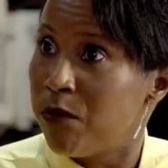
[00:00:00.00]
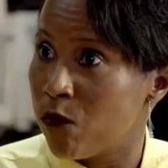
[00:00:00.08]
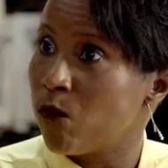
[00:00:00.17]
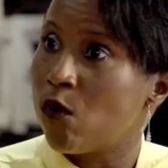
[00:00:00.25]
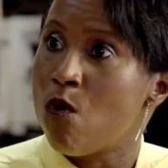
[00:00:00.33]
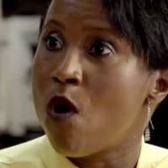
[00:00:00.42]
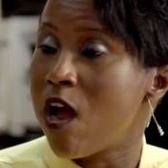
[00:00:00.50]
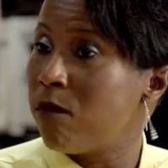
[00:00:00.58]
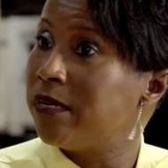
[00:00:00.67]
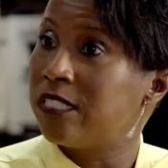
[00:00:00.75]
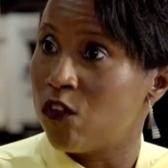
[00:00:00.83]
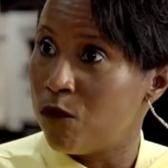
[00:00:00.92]
put
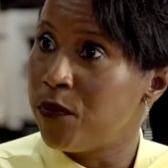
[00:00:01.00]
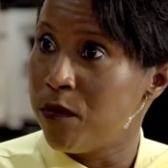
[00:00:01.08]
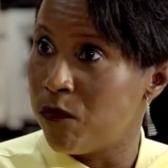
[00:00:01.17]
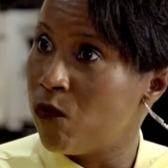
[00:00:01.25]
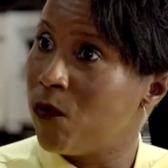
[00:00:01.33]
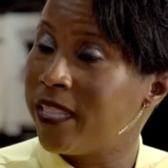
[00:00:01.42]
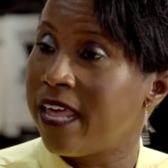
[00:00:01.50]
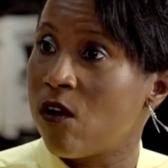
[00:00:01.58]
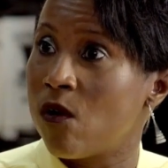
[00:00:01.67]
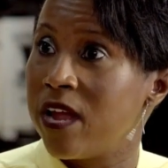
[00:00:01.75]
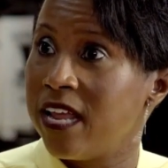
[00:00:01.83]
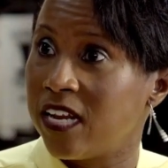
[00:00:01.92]
requirements on people when
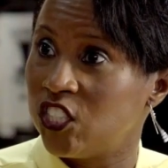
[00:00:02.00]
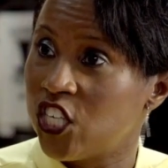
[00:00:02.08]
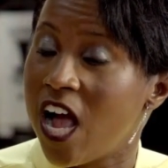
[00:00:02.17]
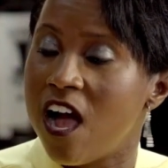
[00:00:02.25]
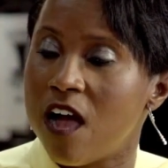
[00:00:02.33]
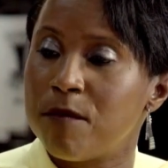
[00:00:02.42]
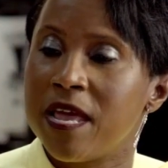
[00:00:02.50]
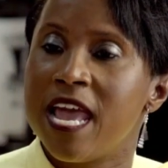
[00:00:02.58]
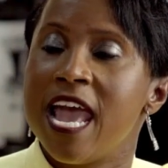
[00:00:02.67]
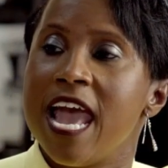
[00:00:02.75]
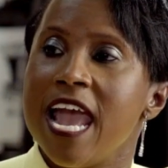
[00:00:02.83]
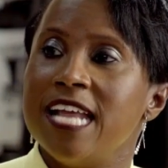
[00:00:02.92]
they're in a job.
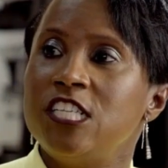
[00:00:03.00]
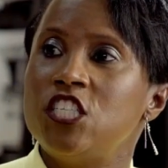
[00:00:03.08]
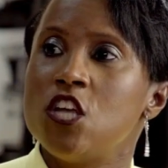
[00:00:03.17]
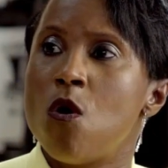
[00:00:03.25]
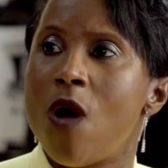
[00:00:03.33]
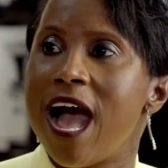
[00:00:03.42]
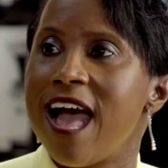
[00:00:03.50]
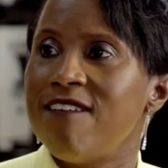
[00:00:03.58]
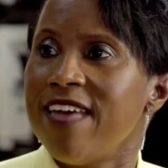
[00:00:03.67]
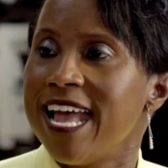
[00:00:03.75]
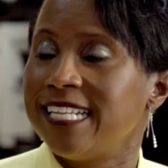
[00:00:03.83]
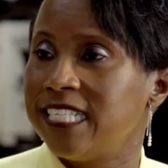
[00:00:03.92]
And so I've
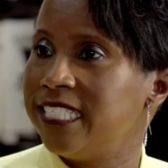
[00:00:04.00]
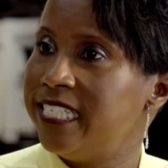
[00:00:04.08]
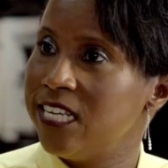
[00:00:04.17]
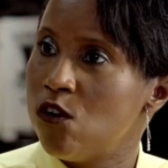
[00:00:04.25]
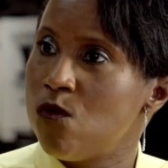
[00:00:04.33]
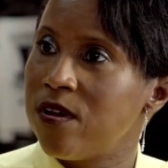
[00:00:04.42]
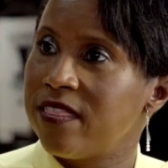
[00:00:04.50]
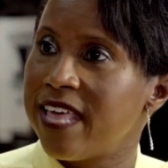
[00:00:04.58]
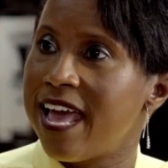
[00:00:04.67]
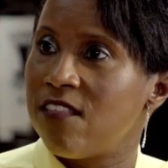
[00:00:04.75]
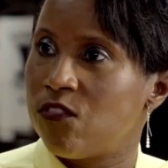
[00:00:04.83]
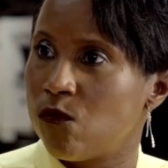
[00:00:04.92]
had to deal with
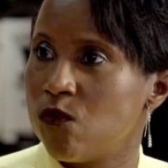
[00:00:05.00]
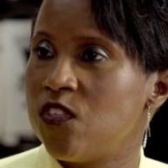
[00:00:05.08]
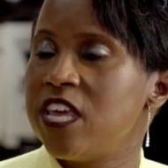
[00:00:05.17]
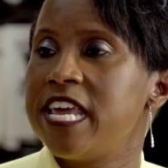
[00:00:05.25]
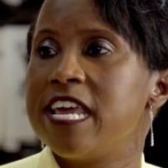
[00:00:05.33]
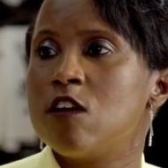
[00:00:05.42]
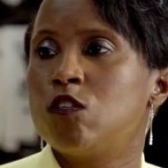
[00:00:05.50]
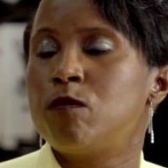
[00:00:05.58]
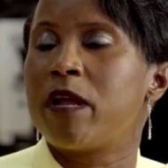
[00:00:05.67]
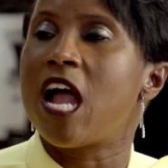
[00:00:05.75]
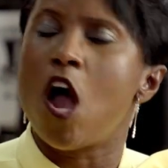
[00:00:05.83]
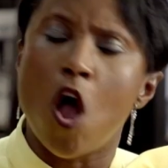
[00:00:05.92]
that through the years,
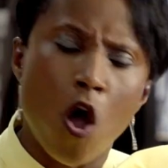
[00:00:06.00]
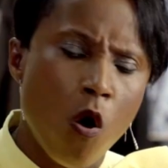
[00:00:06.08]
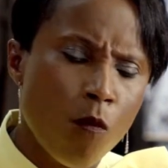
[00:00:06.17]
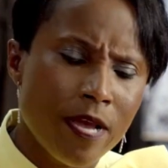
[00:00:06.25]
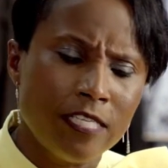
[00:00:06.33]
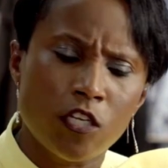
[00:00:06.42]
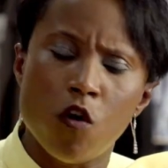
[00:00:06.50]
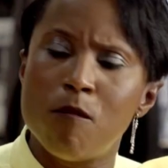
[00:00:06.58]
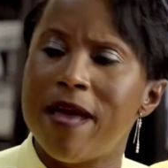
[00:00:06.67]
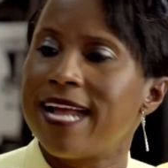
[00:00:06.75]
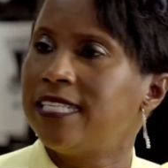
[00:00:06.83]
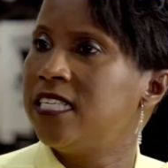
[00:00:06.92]
but I always go
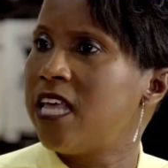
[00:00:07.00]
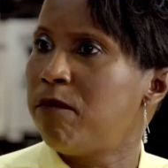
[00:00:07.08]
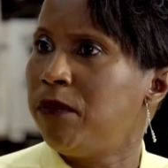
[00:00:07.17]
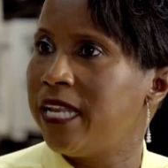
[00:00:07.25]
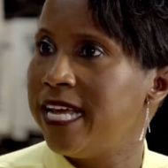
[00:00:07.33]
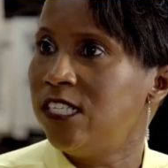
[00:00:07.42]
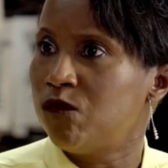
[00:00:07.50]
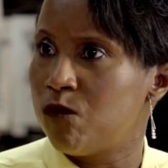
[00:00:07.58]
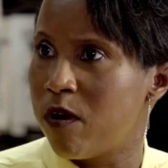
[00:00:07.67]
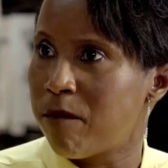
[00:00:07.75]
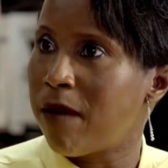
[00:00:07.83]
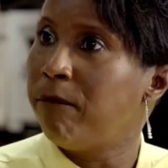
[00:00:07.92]
back to that place
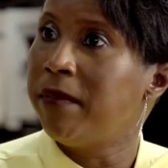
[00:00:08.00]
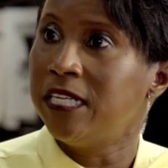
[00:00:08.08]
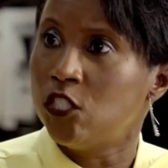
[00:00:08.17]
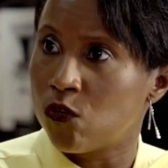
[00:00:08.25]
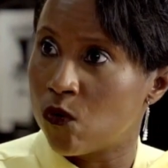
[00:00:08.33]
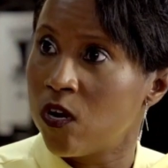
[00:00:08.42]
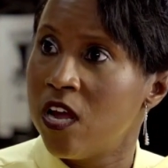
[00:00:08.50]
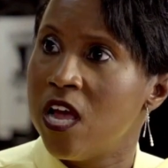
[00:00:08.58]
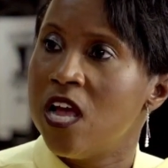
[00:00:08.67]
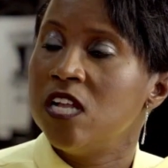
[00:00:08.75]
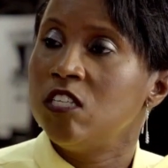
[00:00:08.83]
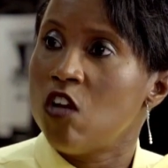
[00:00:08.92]
where my mentor
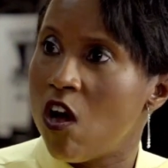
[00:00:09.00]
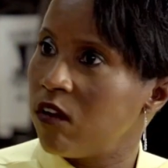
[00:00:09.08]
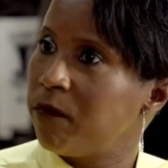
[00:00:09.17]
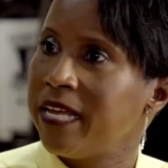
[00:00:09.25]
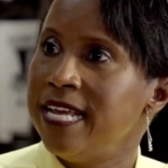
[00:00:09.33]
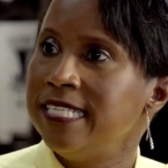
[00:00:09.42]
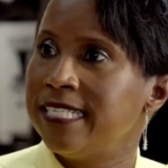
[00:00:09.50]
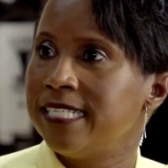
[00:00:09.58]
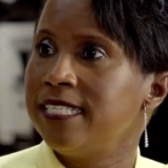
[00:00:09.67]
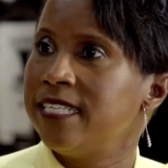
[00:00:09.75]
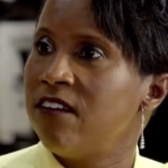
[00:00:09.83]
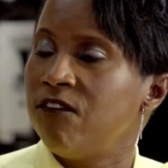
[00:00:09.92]
taught me. He said,
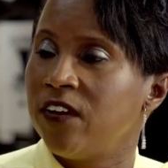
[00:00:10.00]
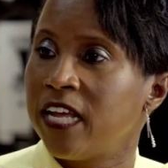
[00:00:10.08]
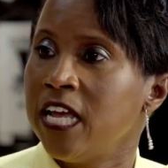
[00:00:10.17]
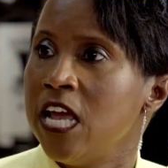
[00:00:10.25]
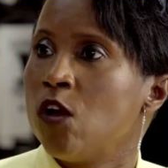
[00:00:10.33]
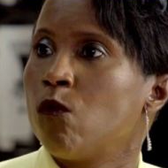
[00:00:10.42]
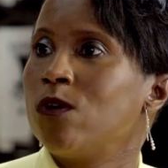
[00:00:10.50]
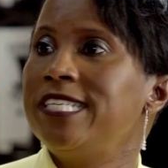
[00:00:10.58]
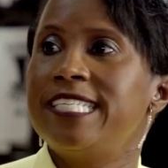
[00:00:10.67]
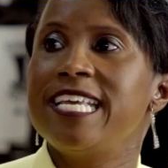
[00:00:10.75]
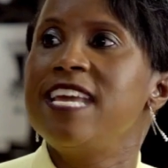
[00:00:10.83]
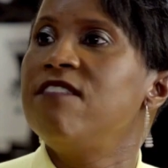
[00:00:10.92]
Stephanie,
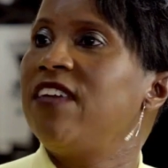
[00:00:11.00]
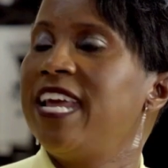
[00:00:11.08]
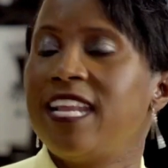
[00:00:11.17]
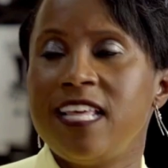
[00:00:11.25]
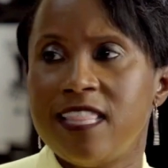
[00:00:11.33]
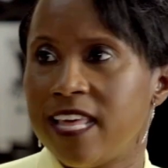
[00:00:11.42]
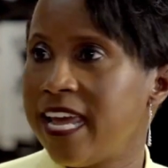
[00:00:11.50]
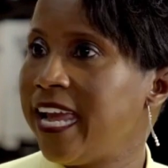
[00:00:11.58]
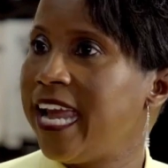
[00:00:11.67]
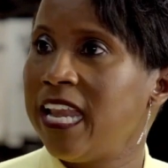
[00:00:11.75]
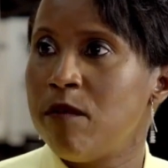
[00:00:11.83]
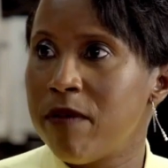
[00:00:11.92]
receive anything
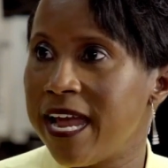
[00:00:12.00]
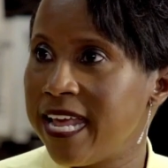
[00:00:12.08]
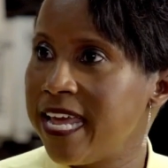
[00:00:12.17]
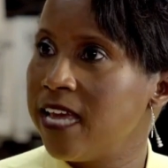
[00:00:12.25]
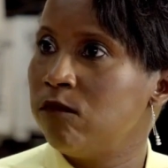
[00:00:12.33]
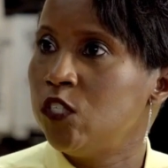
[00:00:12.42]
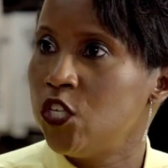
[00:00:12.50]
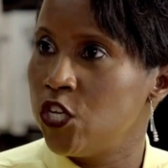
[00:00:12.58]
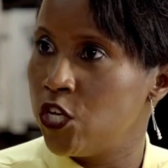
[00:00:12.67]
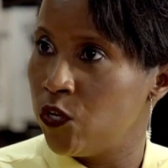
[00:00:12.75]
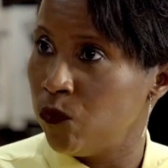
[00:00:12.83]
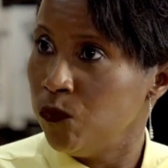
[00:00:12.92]
anybody gives to
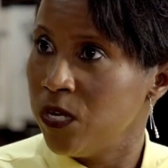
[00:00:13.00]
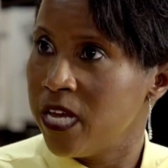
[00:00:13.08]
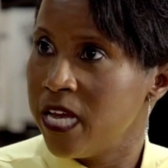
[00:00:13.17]
you.